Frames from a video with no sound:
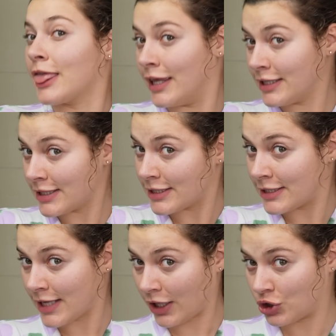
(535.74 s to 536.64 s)
This
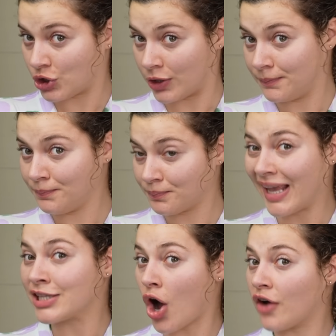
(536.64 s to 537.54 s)
section
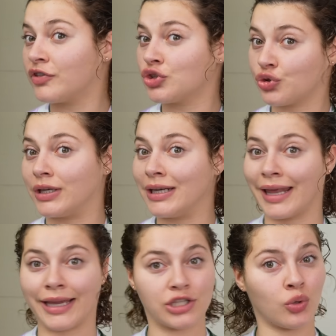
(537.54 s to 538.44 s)
is often treated
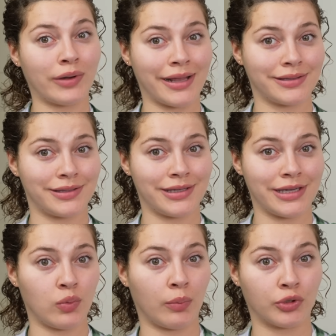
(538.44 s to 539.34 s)
like its own
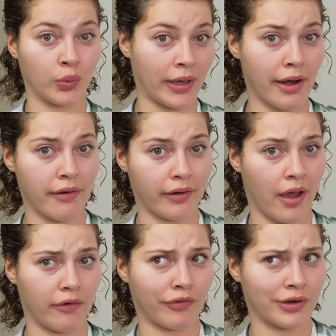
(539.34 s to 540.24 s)
entity when we're doing a
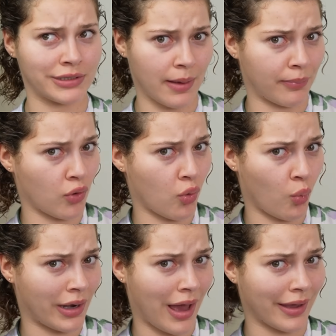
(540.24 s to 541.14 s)
haircut. For example,
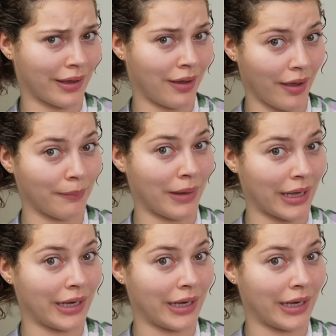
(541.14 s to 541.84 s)
when I cut my